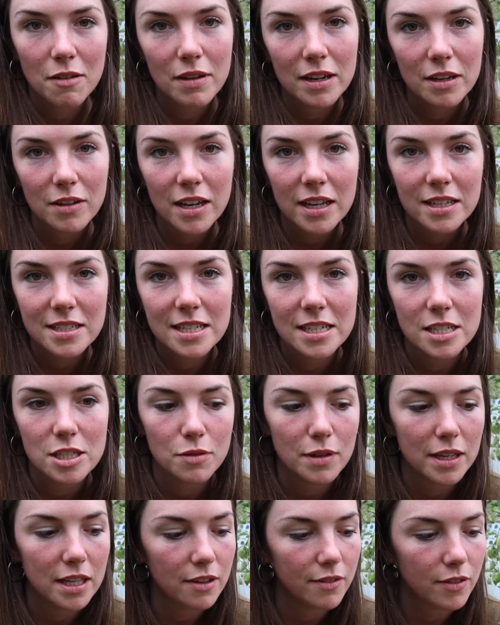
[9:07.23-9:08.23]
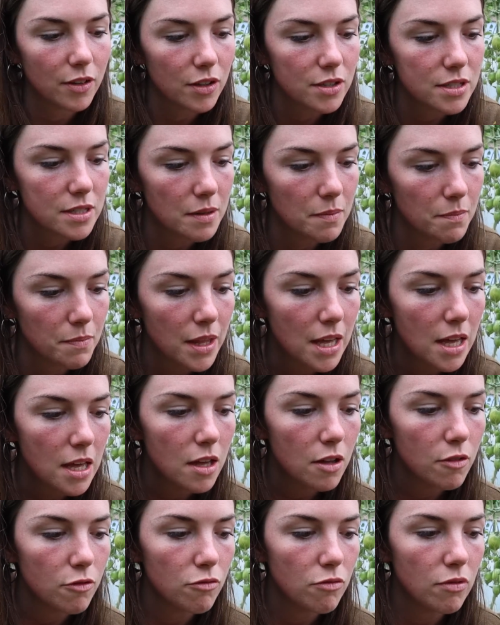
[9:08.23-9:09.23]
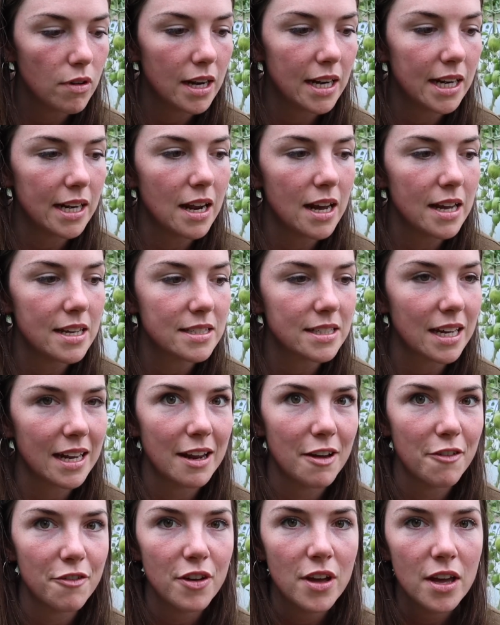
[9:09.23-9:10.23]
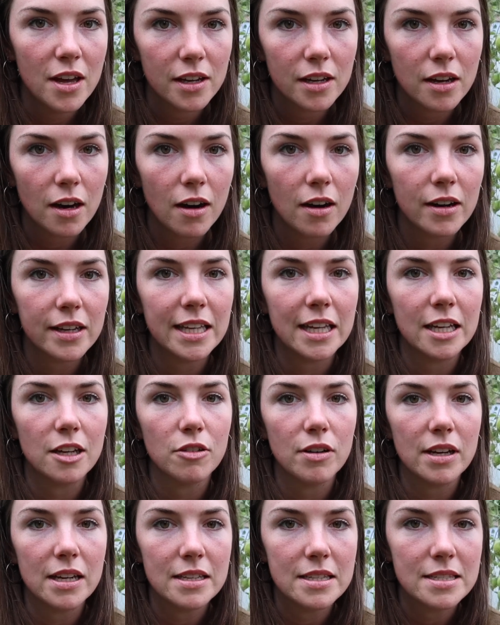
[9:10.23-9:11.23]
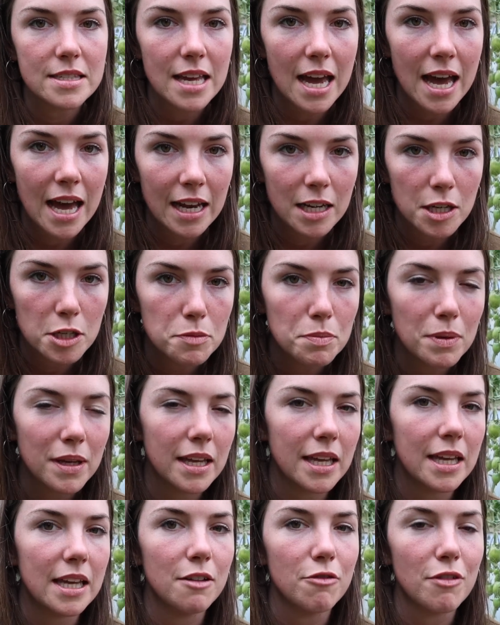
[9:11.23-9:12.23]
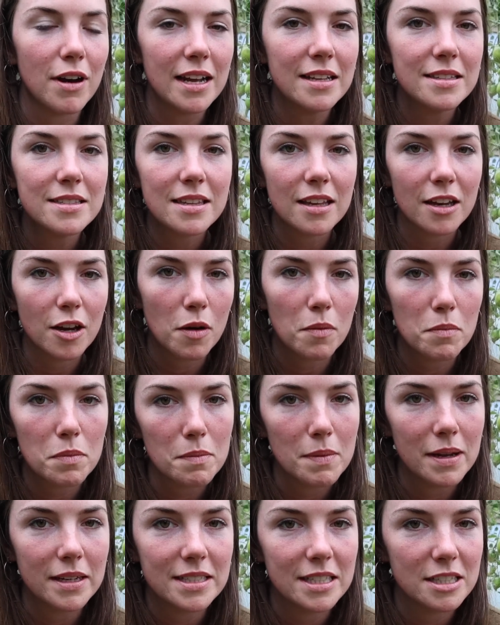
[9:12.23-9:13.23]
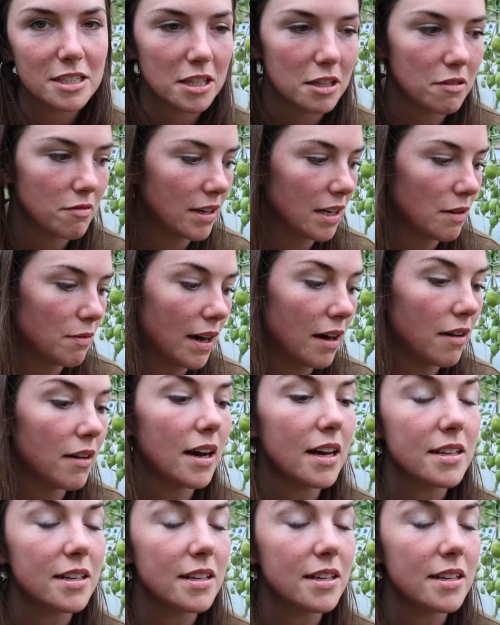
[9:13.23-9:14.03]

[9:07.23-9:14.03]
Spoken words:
When you cut into it, you've got some really nice kind of khaki greens and pinky reds that complement each other really well.